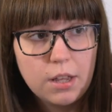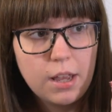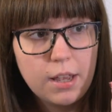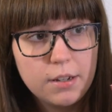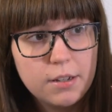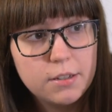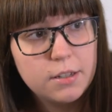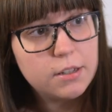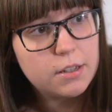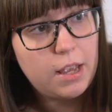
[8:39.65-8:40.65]
And
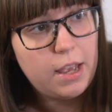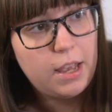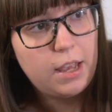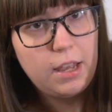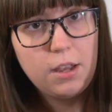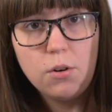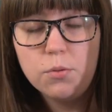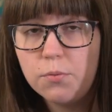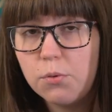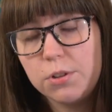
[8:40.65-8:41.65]
this is a
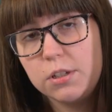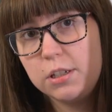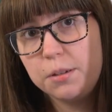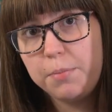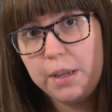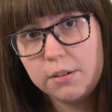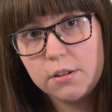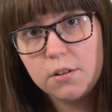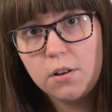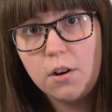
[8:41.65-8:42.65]
own voices
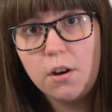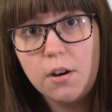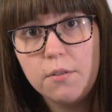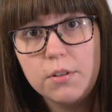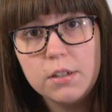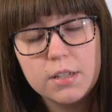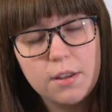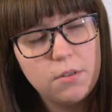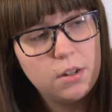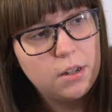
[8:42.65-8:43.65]
depiction of
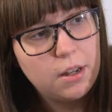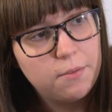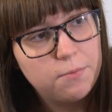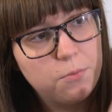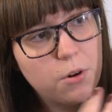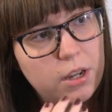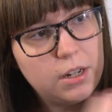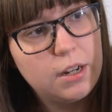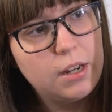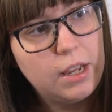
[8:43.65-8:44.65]

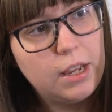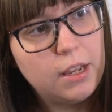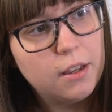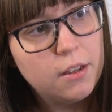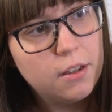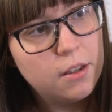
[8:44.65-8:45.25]
working in a